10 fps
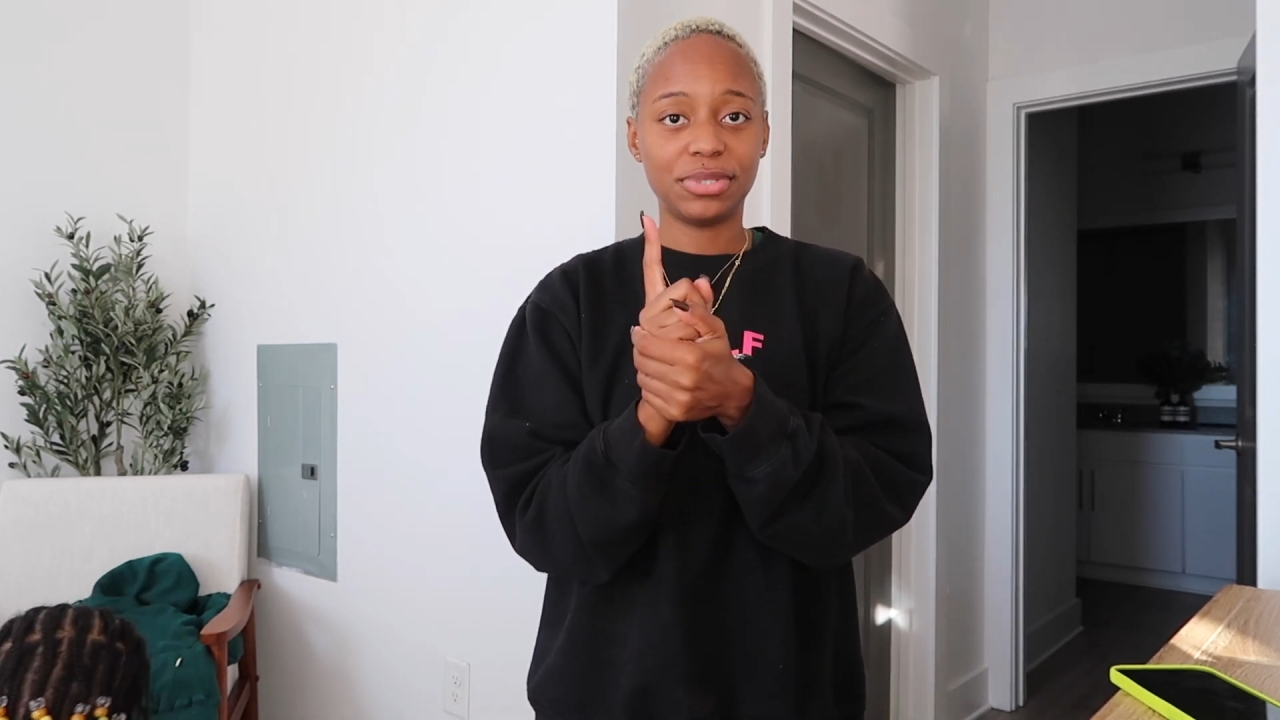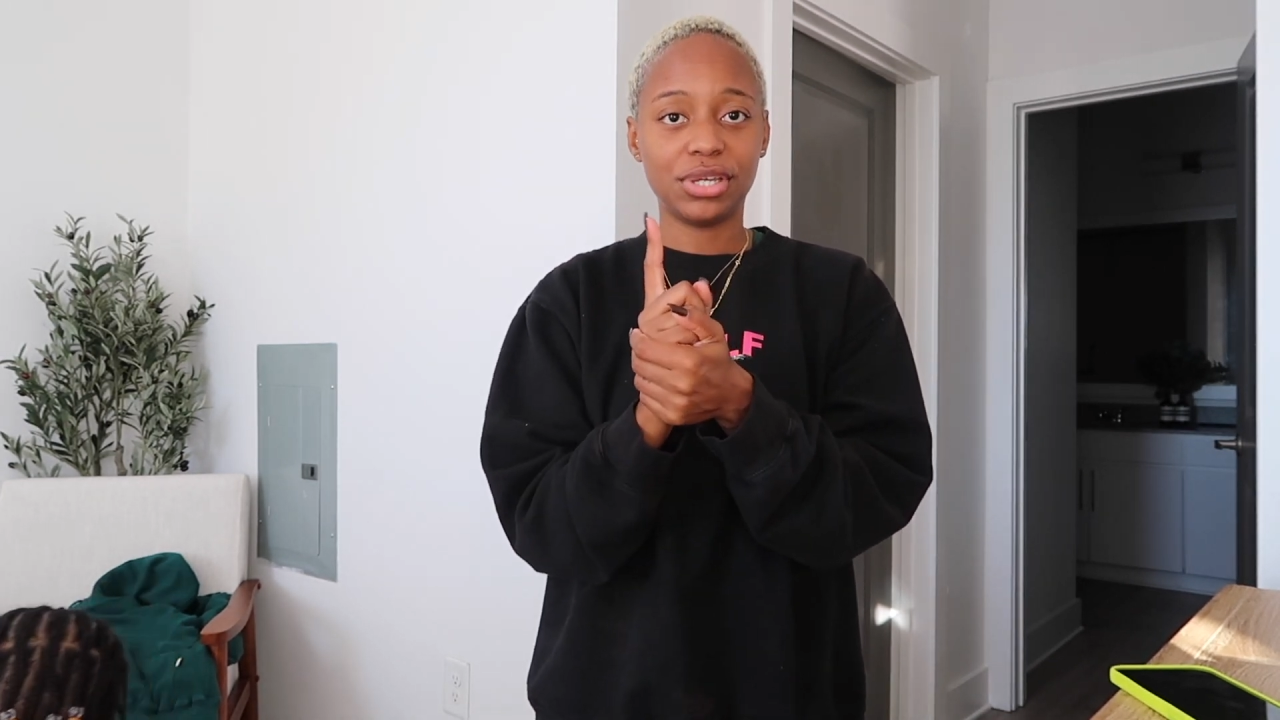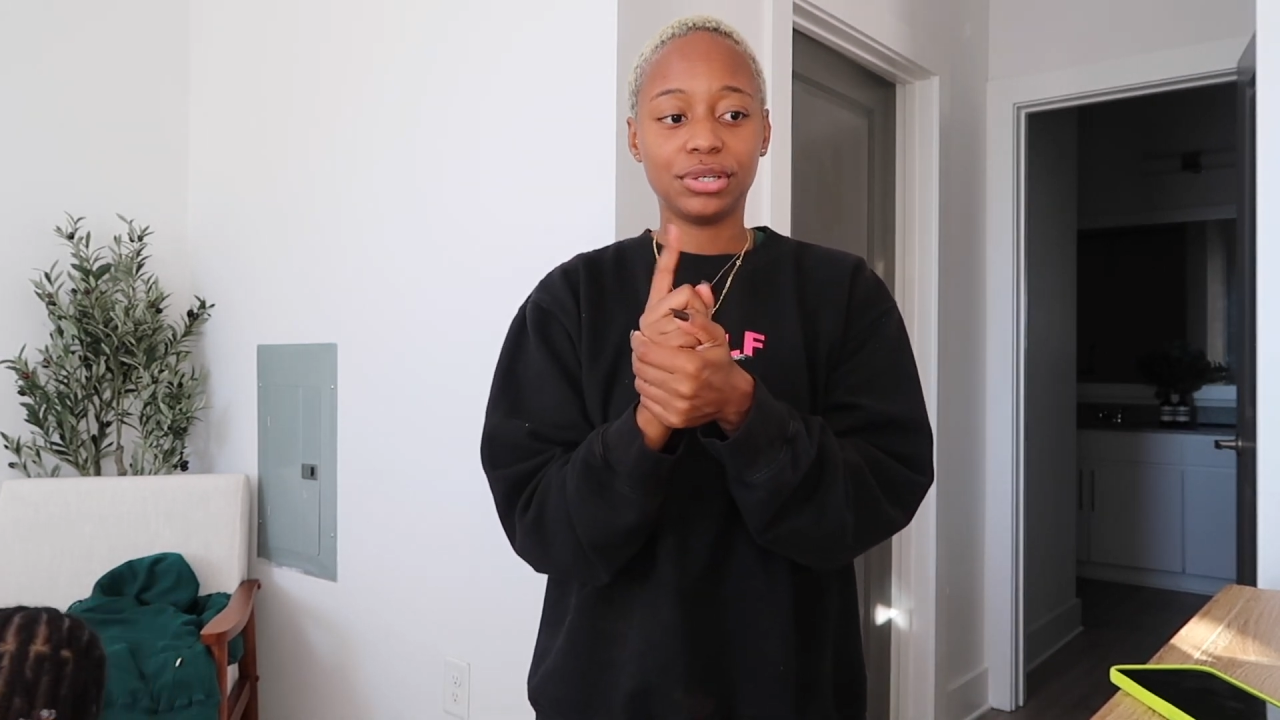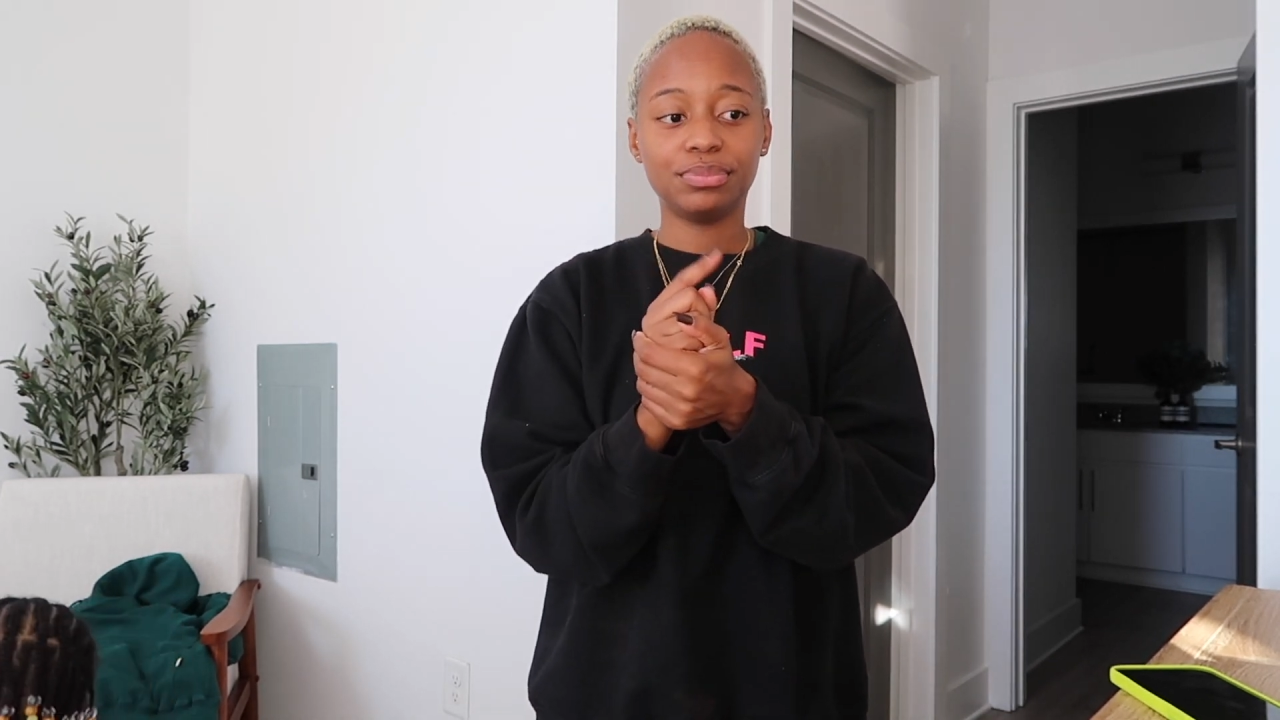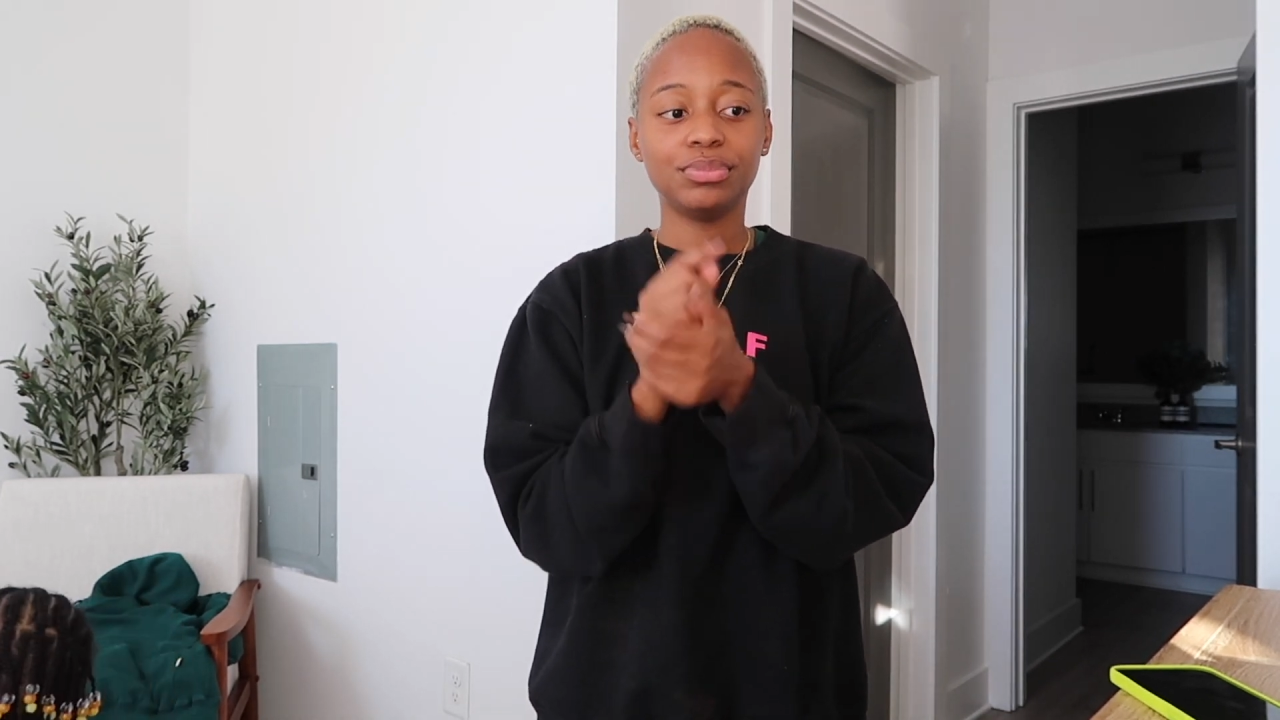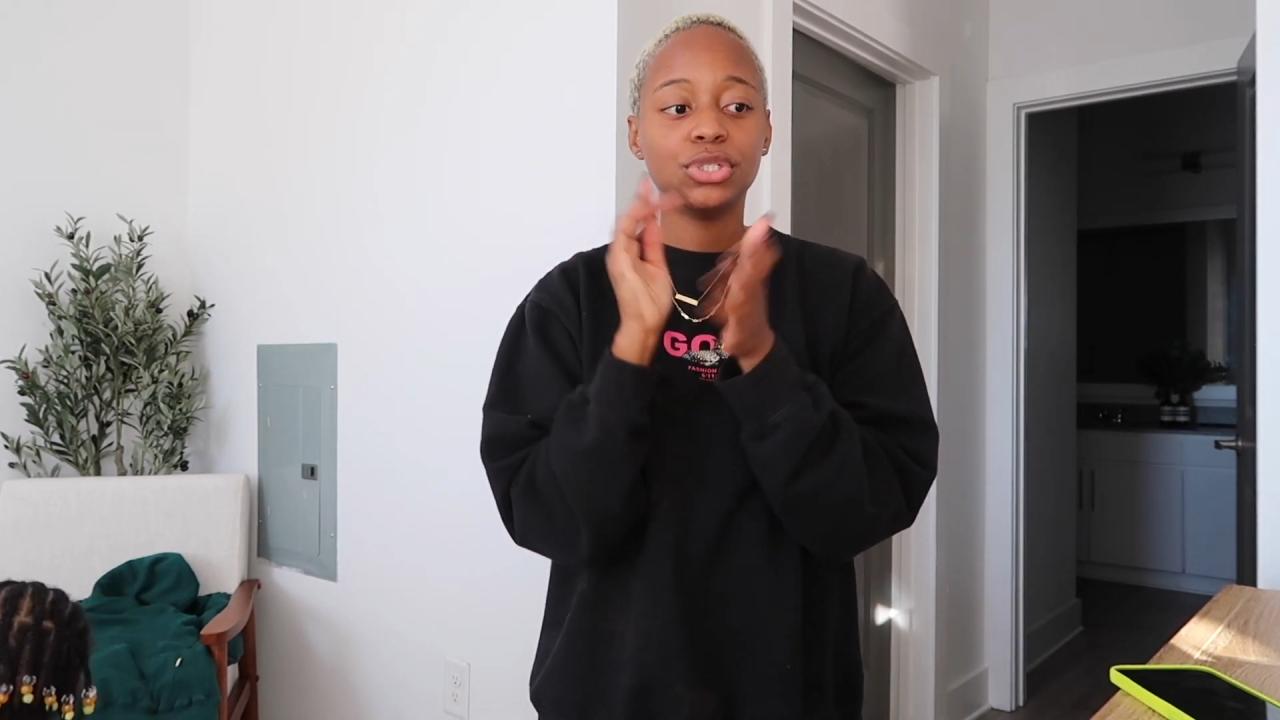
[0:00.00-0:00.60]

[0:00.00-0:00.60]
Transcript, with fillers: deal.